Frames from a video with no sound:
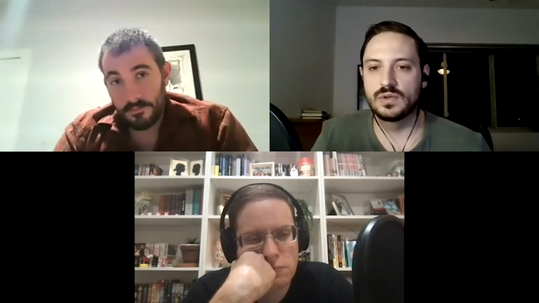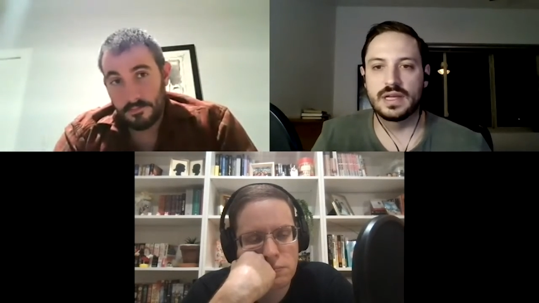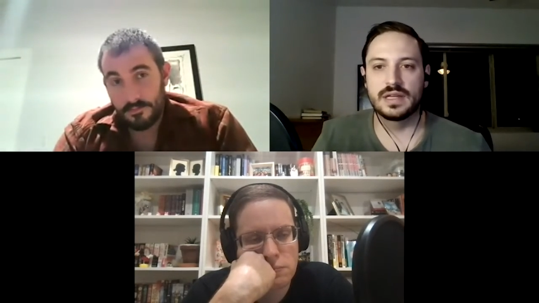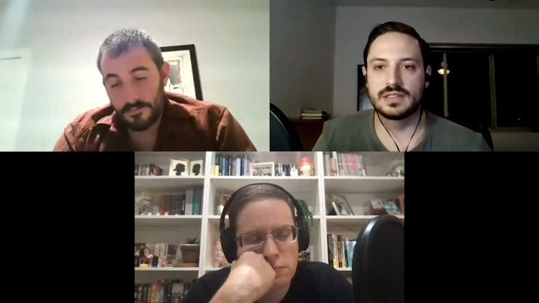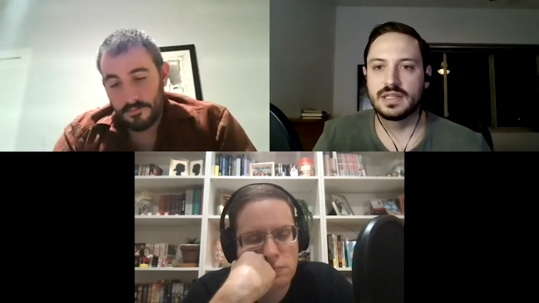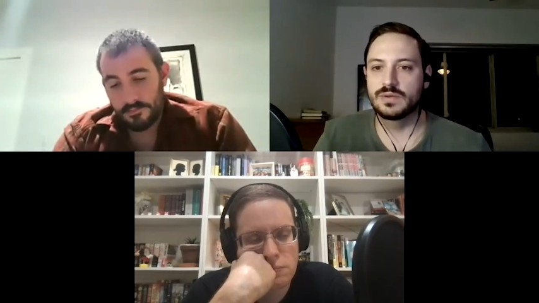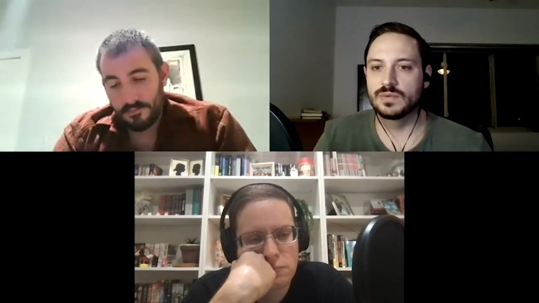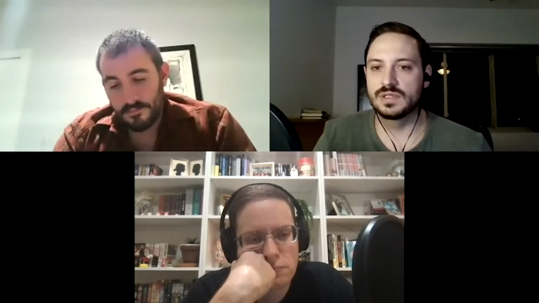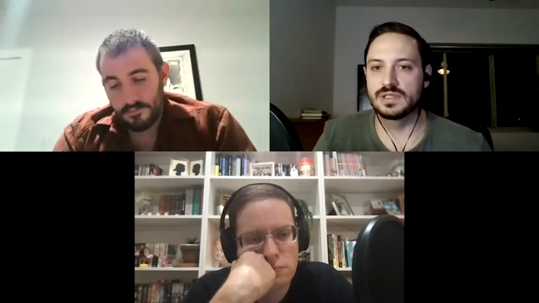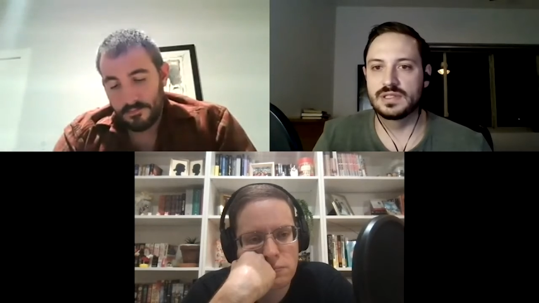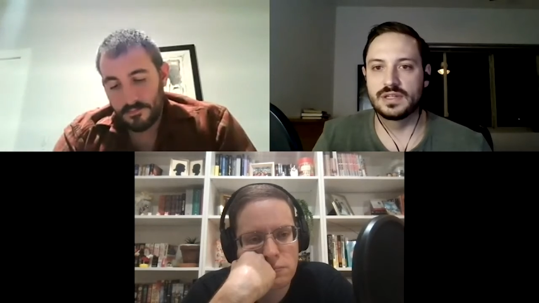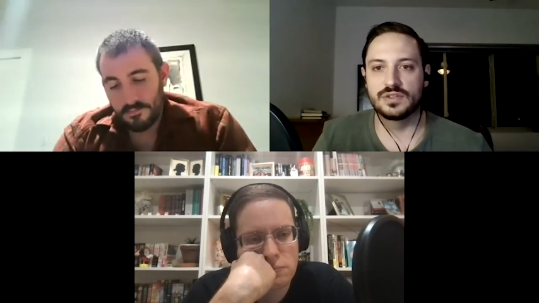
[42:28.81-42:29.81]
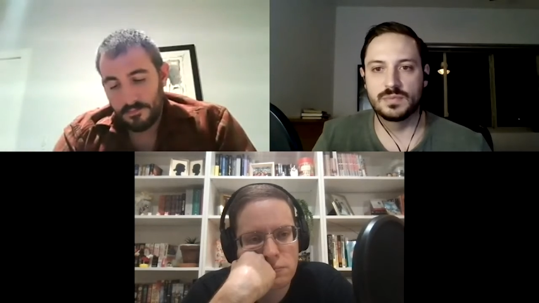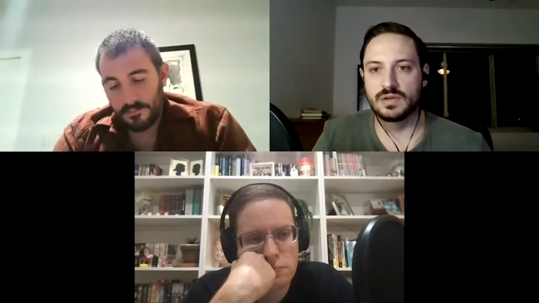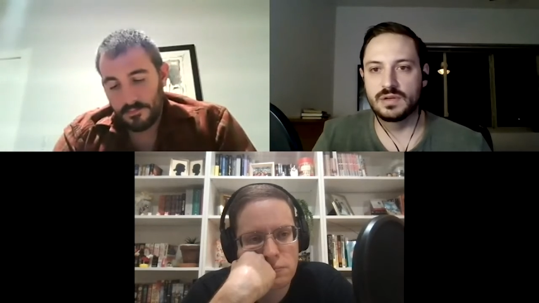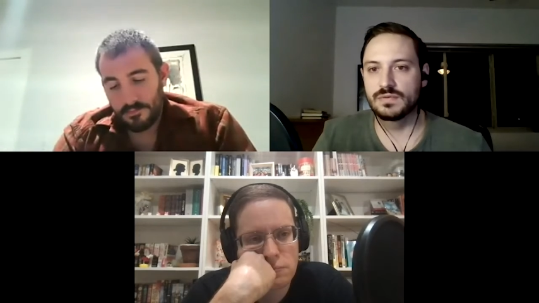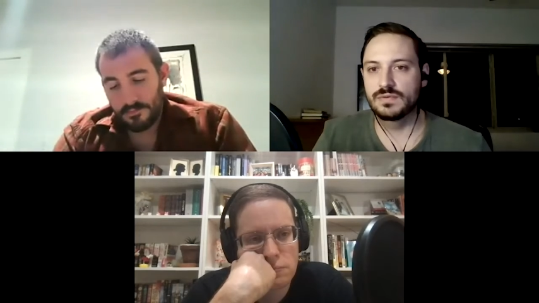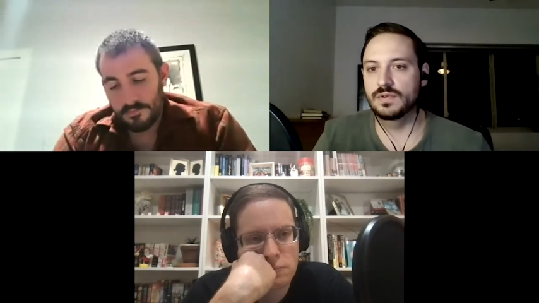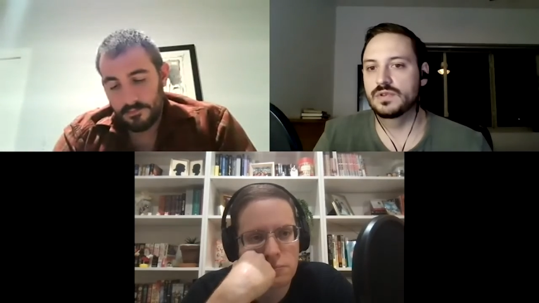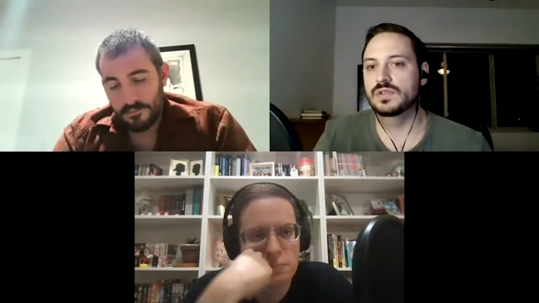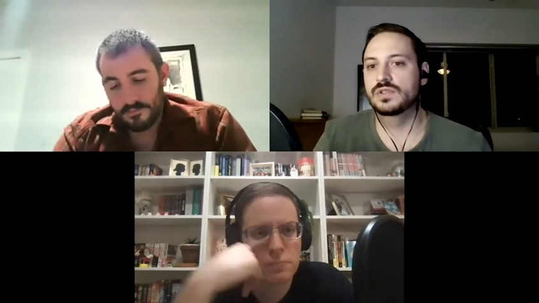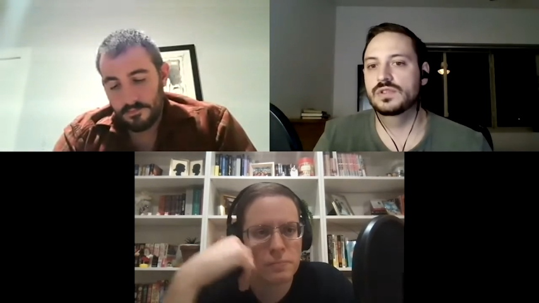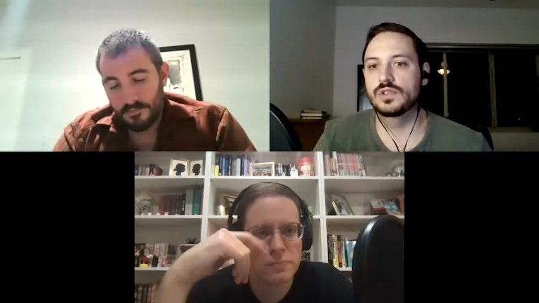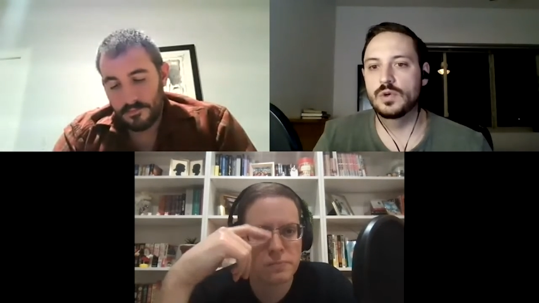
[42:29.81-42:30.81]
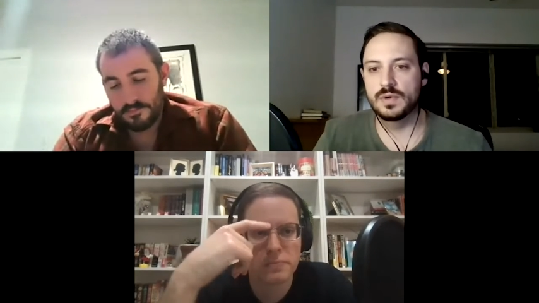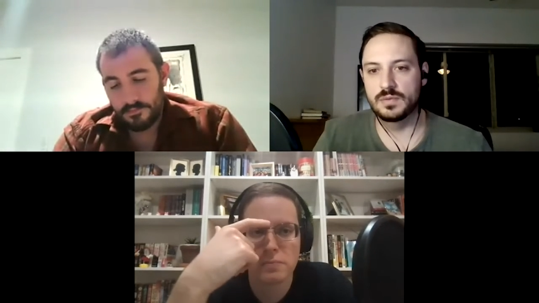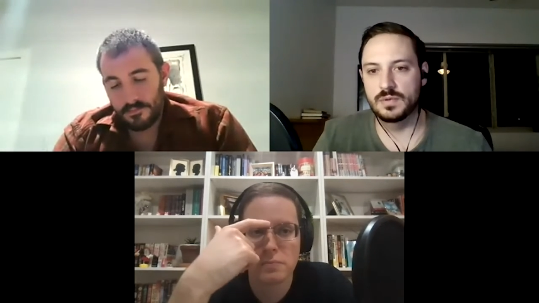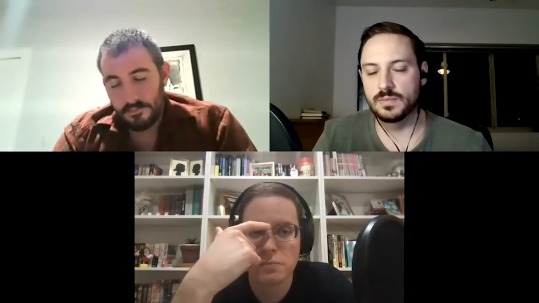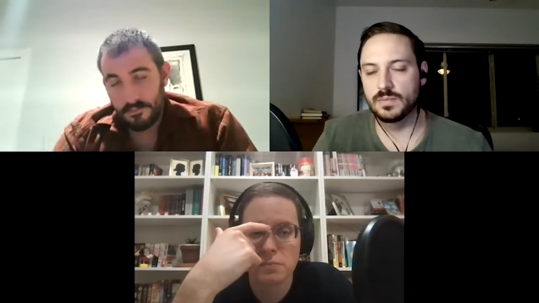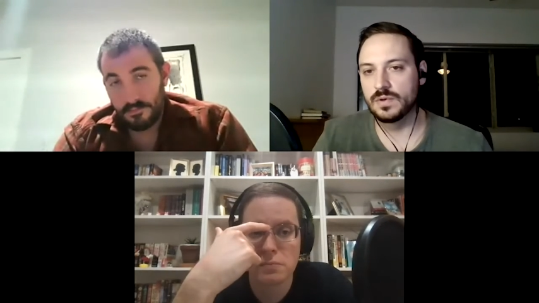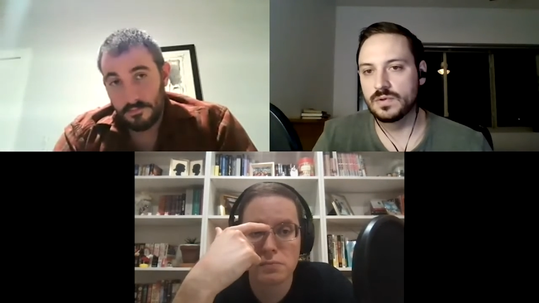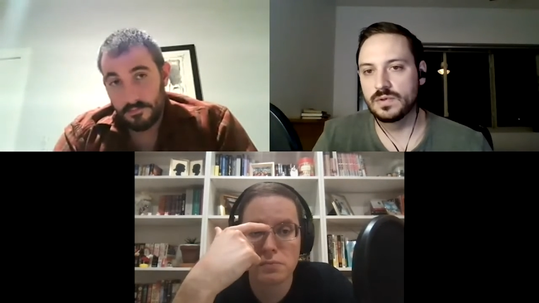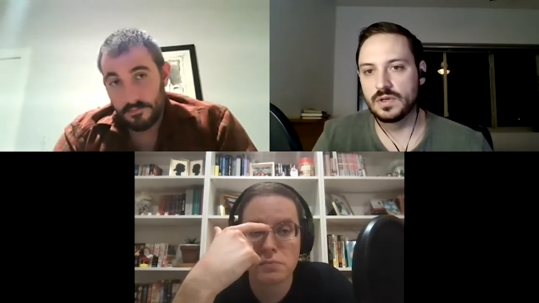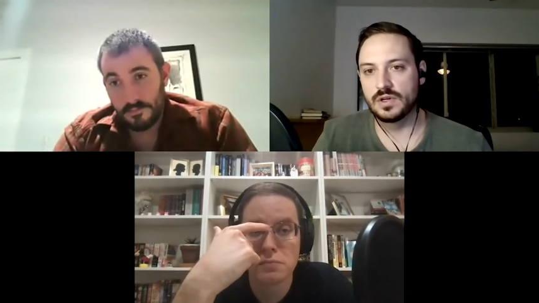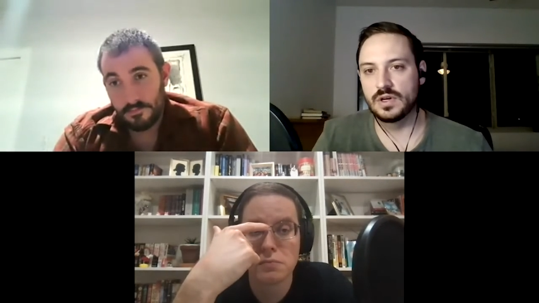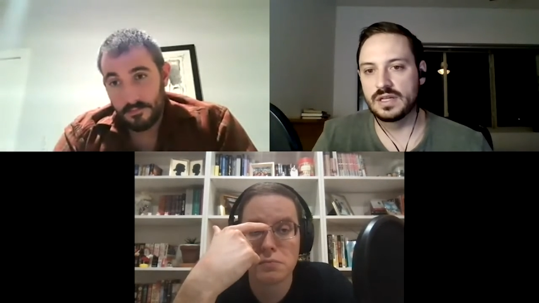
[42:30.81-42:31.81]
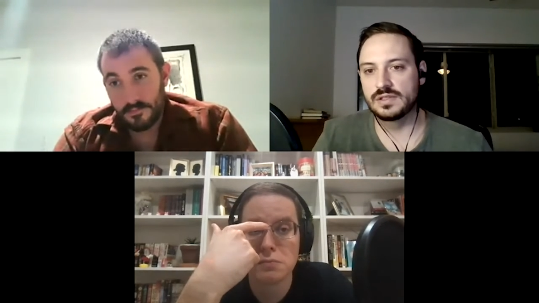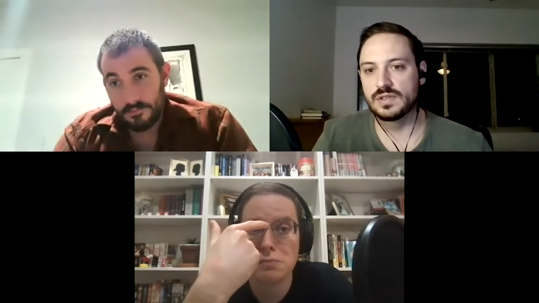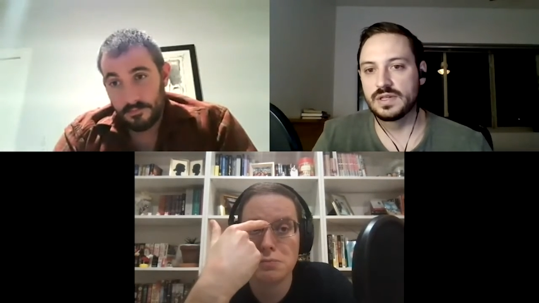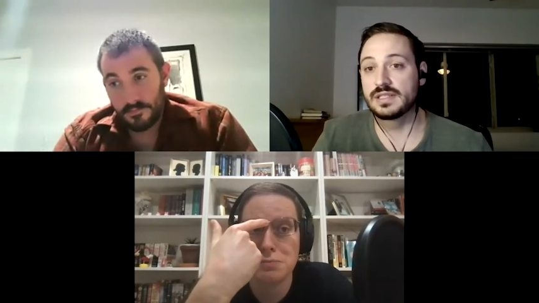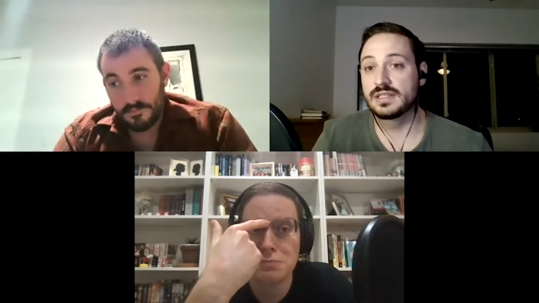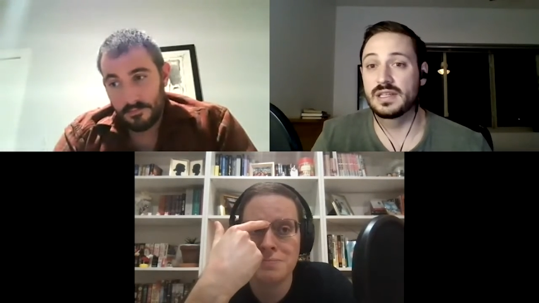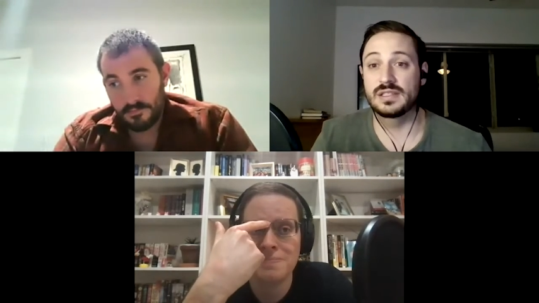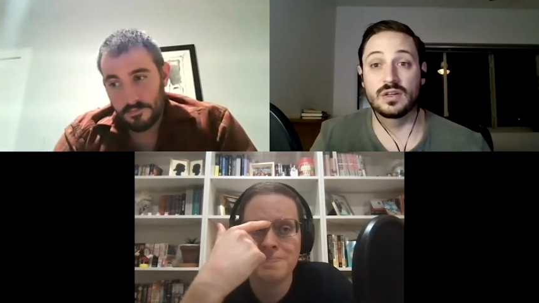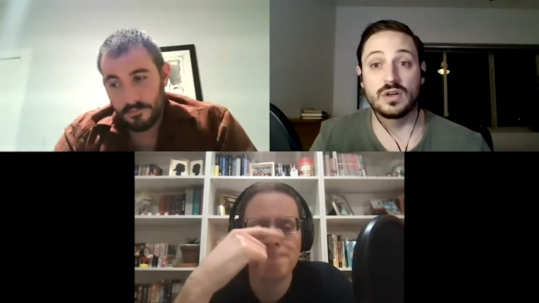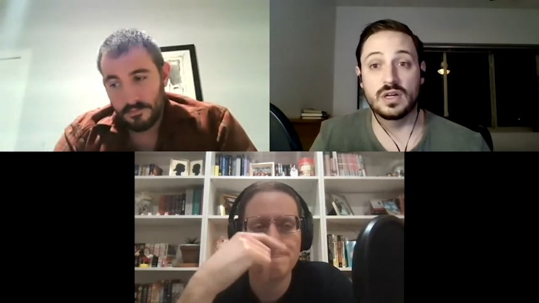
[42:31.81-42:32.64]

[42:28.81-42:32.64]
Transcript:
Speaker 1: 2008 was detrimental for so many people across the United States,